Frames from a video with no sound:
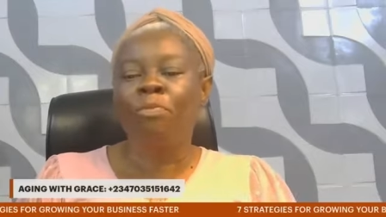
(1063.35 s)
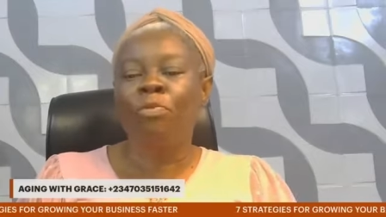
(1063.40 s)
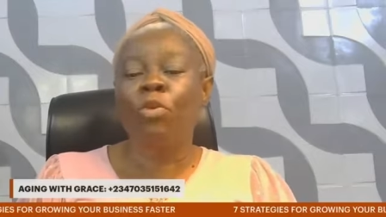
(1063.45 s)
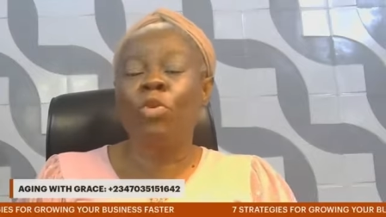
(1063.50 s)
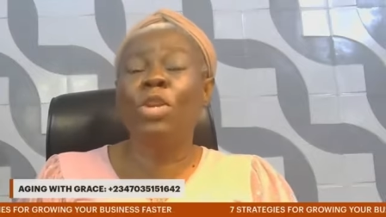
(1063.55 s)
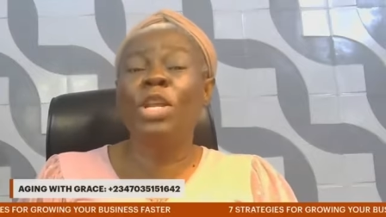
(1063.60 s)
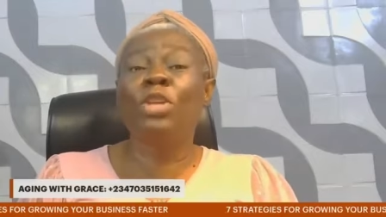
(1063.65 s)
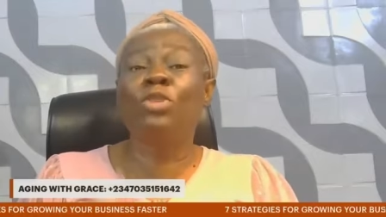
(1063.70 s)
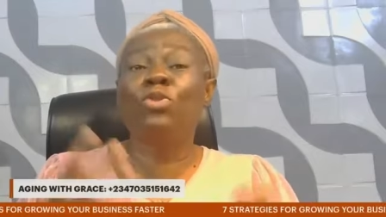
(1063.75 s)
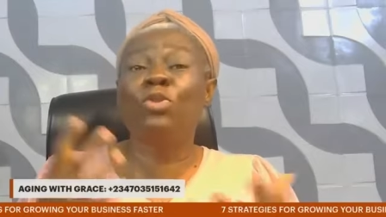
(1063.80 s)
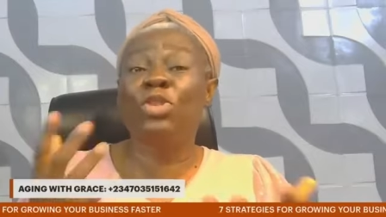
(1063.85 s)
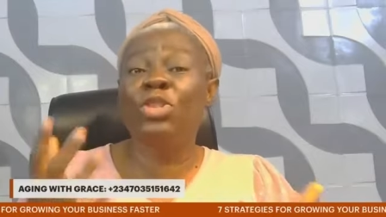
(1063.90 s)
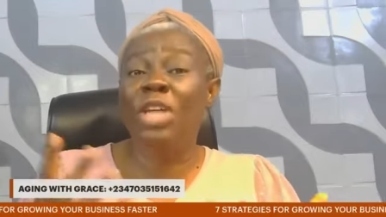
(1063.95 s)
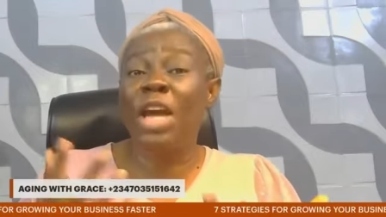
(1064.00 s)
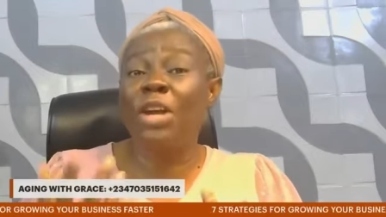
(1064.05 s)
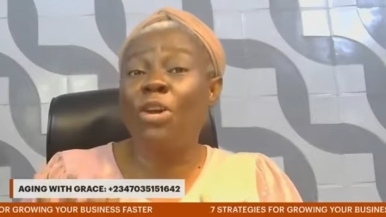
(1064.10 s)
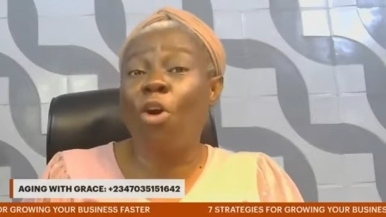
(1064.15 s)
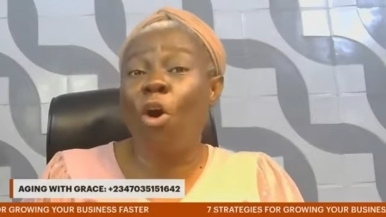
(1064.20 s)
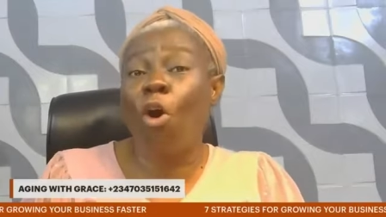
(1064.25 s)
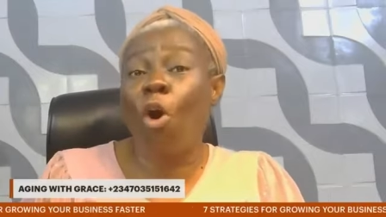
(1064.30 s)
You need to
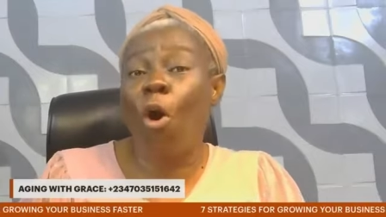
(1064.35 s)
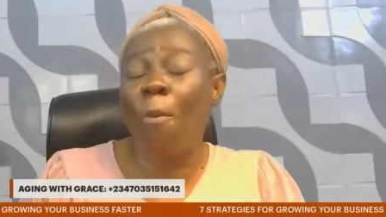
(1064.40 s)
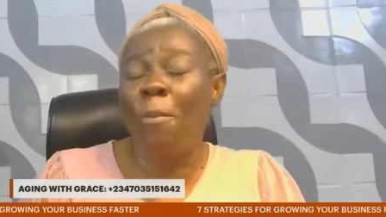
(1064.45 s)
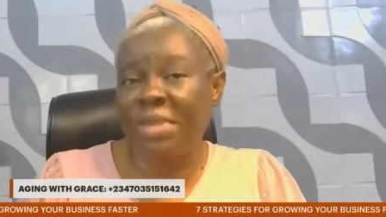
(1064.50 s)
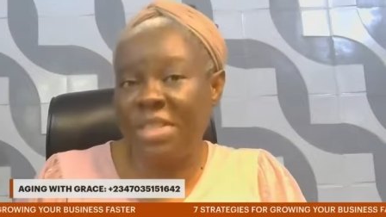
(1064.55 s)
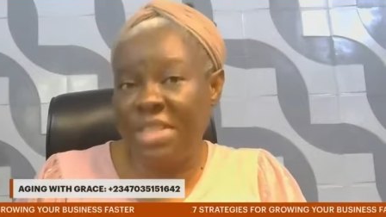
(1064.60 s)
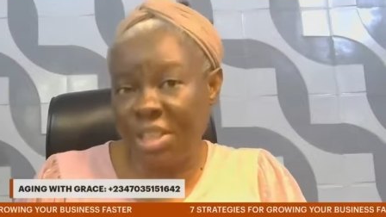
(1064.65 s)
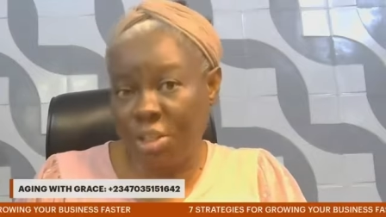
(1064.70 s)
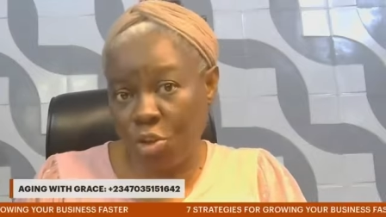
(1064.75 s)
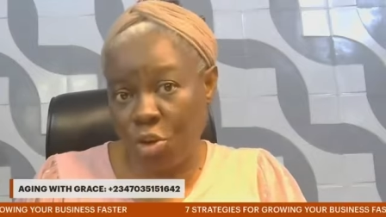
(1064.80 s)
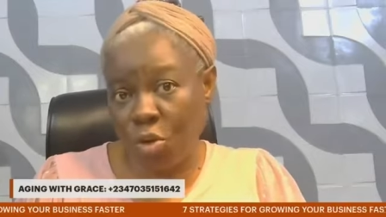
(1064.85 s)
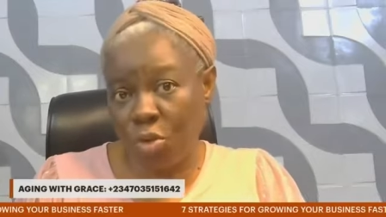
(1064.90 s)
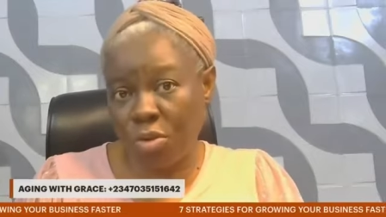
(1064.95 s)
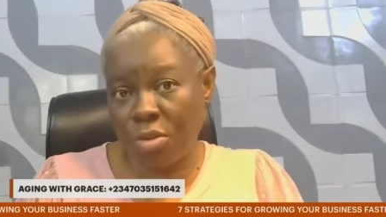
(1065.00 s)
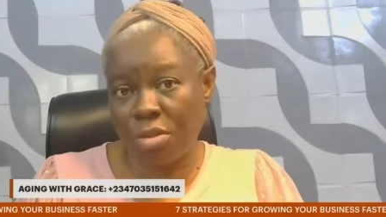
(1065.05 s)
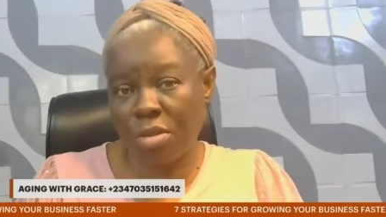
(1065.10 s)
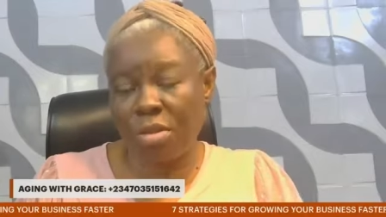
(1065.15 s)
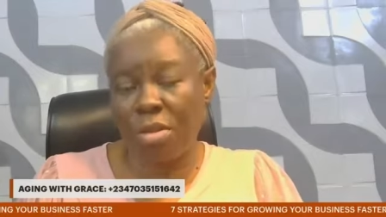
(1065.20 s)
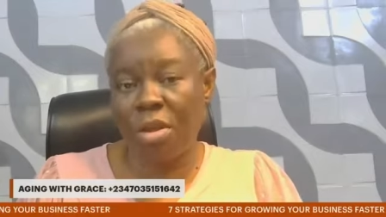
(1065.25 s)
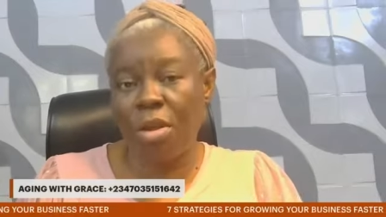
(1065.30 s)
check your
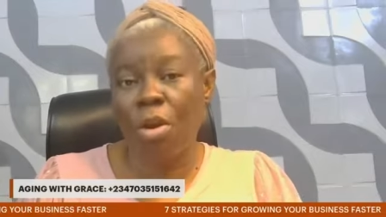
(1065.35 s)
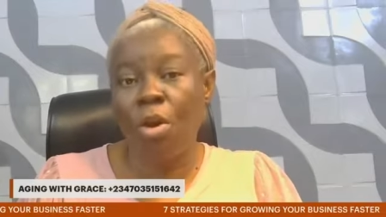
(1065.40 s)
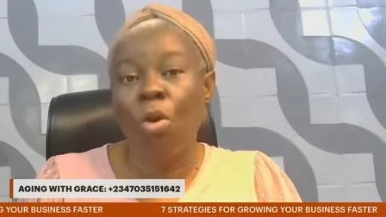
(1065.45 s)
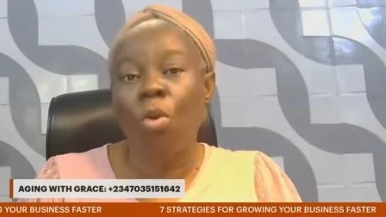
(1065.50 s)
competitors.